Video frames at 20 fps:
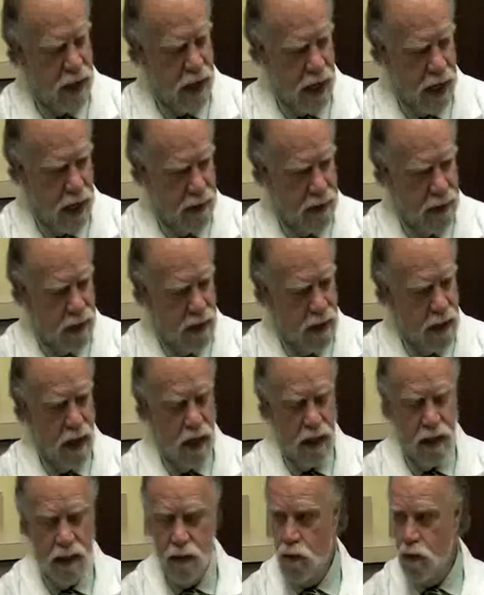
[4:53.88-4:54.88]
a day.
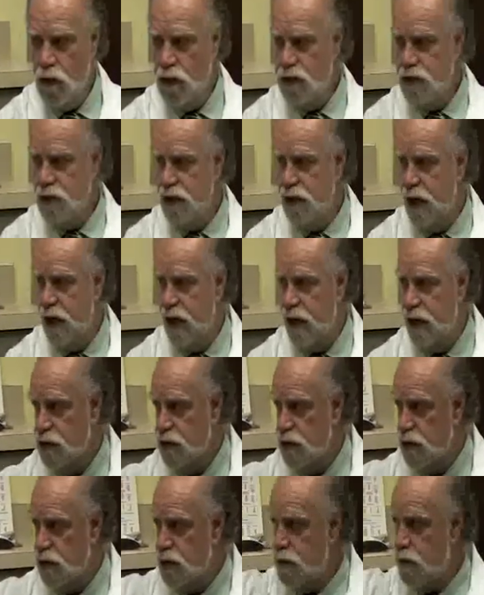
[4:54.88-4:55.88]
And then once a day
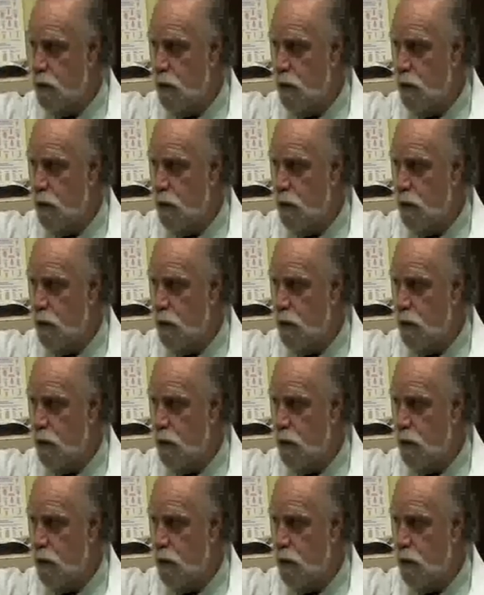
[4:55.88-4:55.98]
you'll just